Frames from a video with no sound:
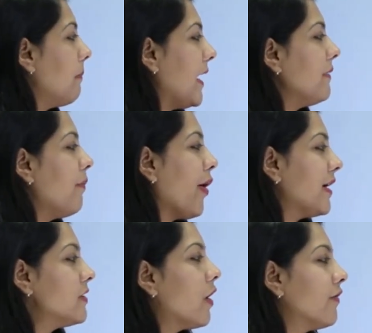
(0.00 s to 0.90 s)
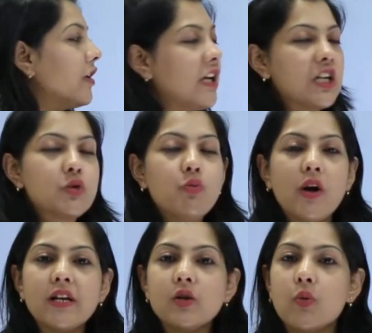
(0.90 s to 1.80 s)
Pain points of the touch
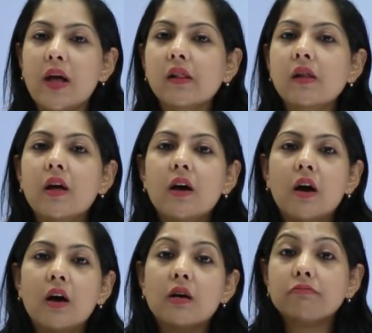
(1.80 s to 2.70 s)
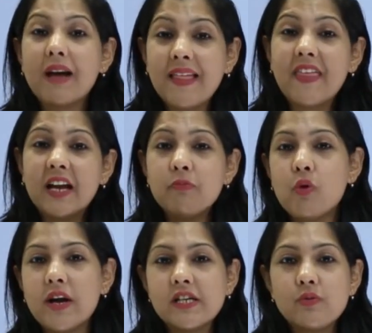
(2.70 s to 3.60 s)
point, well, at that
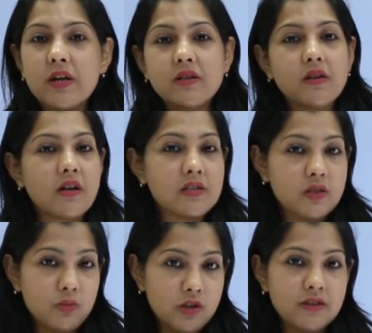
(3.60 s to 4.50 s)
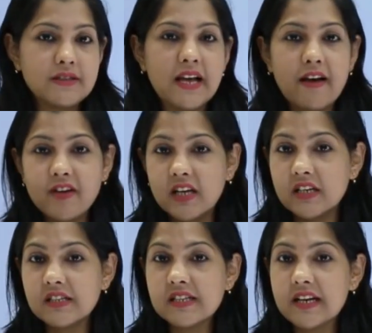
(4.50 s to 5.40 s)
point wherein the customer is having
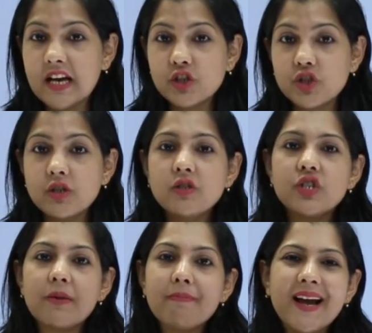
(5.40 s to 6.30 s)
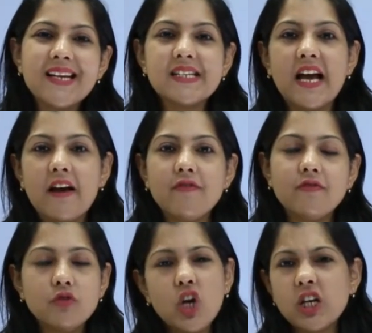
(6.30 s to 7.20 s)
an interaction, she might
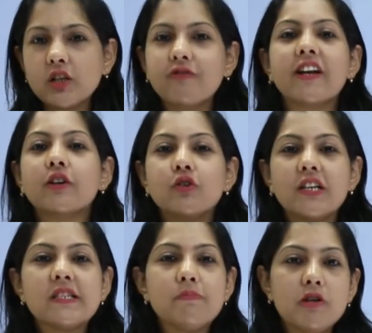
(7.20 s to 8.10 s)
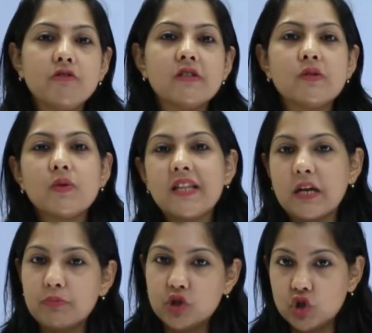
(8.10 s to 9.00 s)
have not a very good experience with
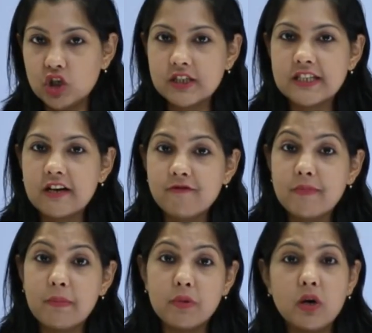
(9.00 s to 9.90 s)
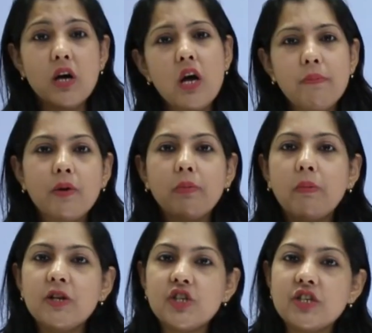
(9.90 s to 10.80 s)
that particular staff member.
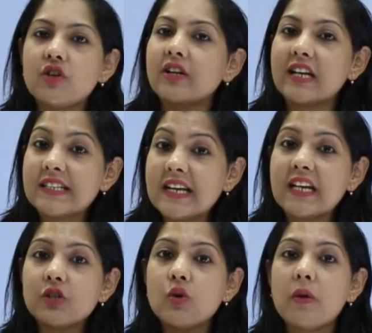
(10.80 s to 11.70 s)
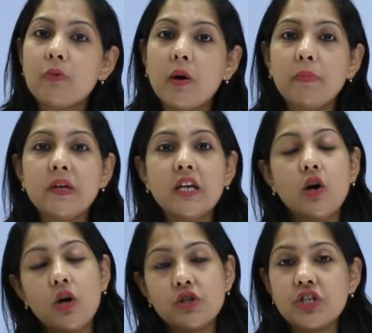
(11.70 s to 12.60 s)
Probably she's not attending to her properly,
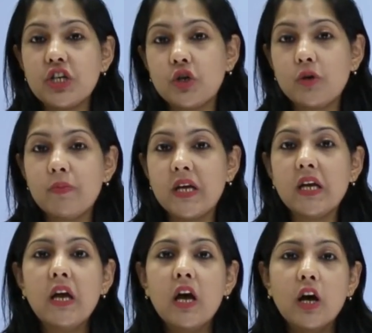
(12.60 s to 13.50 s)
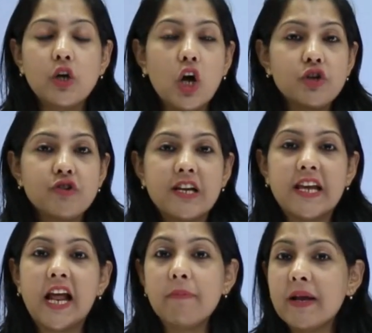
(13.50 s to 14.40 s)
or she could be not
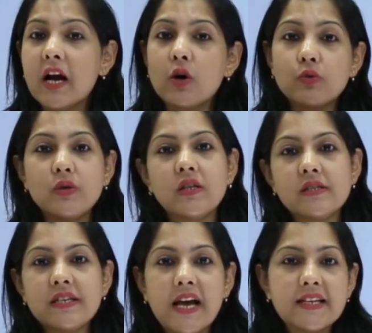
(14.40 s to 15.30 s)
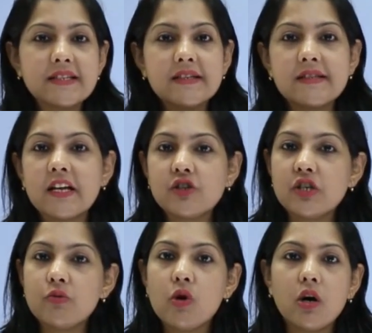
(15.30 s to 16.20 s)
really helping out with the sizes that
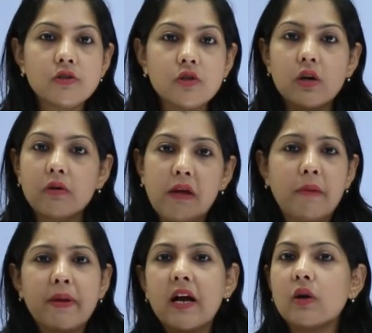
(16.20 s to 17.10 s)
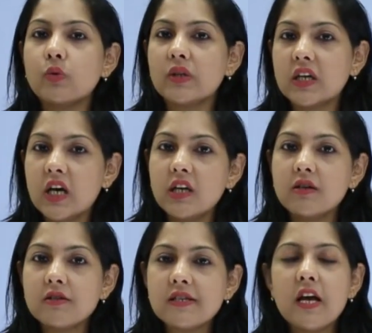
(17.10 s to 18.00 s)
she wants or helping out with the
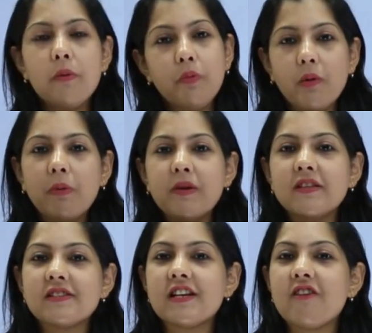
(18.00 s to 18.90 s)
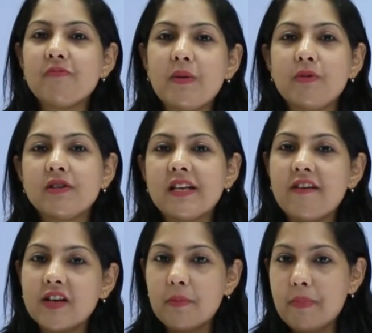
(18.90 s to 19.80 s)
colors. Probably the staff member is
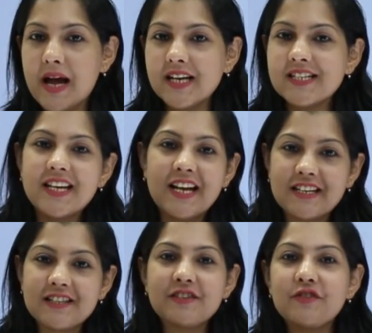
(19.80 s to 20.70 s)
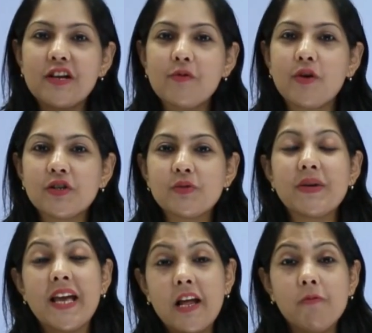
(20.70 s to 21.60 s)
having a bad day and doesn't really want to
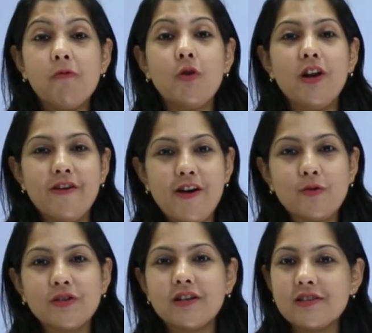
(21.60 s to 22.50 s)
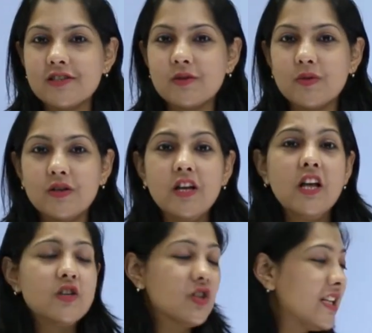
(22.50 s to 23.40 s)
be helpful around the customer.
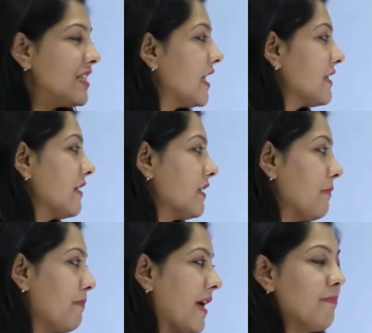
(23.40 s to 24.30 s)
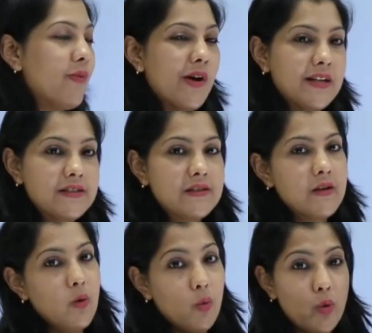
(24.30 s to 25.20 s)
So these are certain pain points
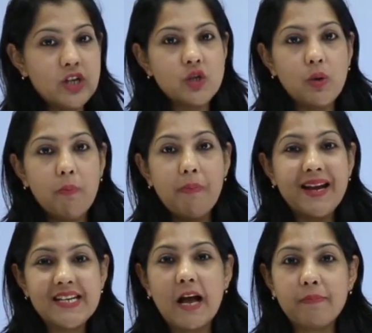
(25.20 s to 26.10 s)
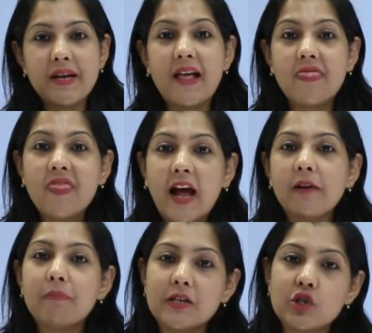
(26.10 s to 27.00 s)
which might happen at
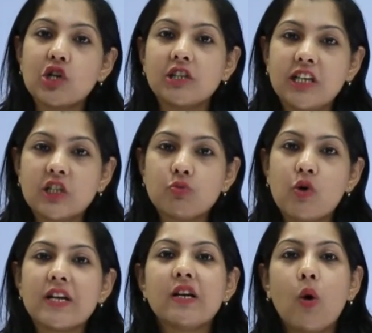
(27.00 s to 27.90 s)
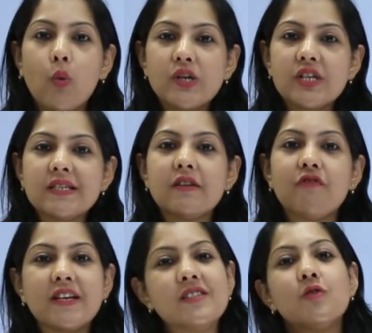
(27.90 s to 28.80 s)
that particular touch point, which is the
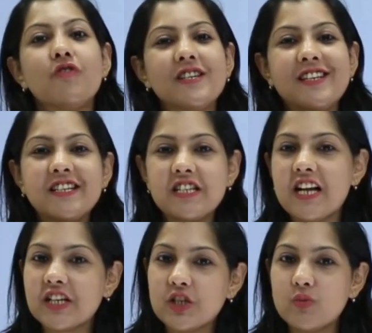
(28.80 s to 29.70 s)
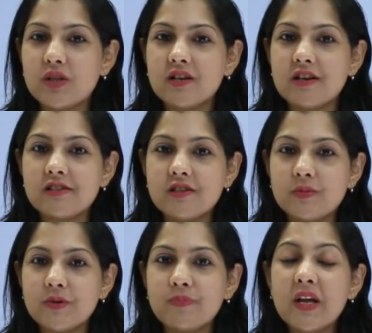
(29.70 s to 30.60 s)
face-to-face interaction with the
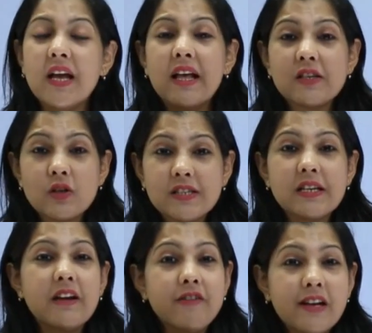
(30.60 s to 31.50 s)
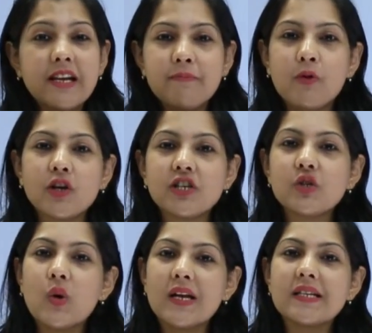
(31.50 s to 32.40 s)
customer. So it's really
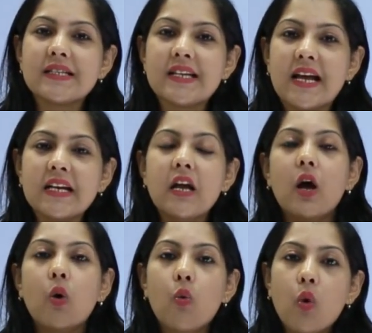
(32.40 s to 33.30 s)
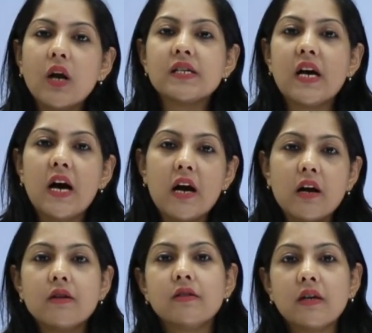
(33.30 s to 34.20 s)
important to understand what
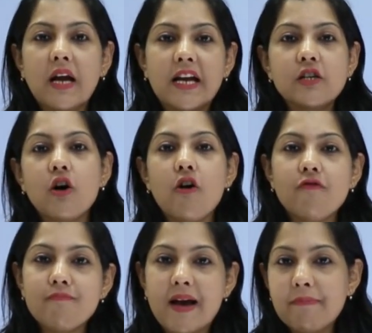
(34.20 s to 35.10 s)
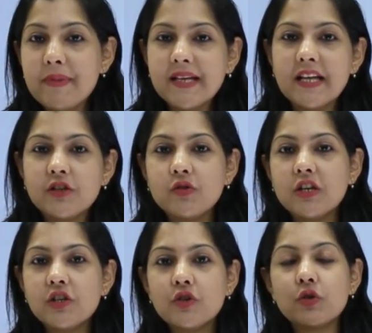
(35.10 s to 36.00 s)
are the kind of mapping that you
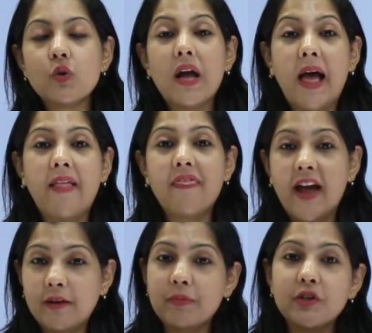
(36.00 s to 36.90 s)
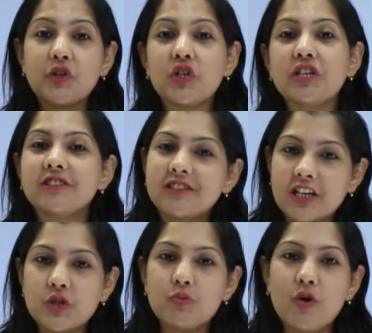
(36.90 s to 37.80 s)
need to do at that particular
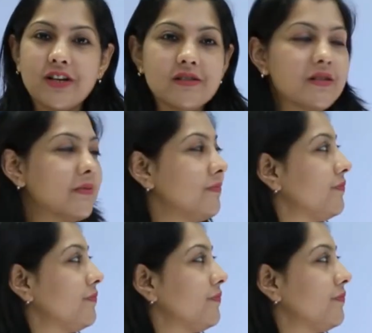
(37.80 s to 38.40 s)
touch point.